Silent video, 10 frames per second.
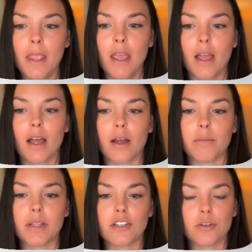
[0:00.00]

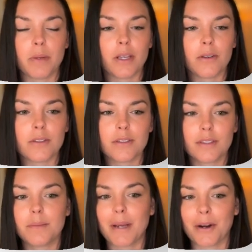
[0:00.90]
but they should be used
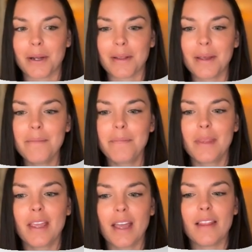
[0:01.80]
sparingly.
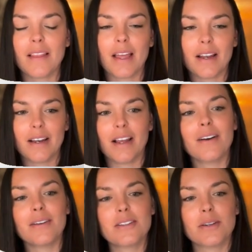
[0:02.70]
and then
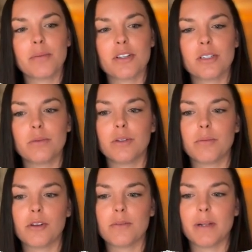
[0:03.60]
also possible
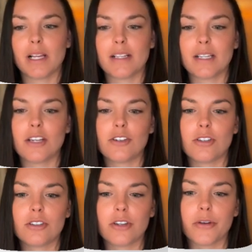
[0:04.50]

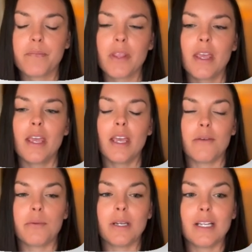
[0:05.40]
immobilization. So
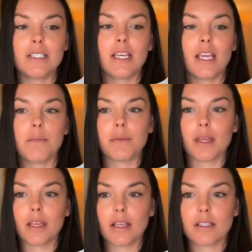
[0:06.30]
if we need to keep
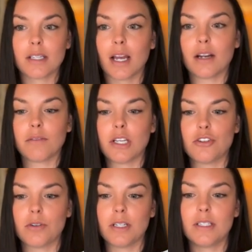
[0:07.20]
the site of
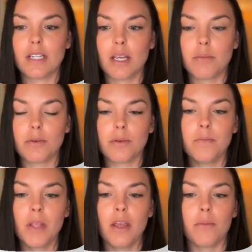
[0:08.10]
injury
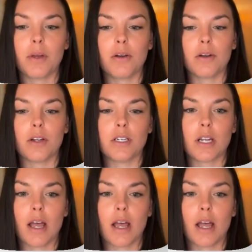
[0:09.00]
stable, we could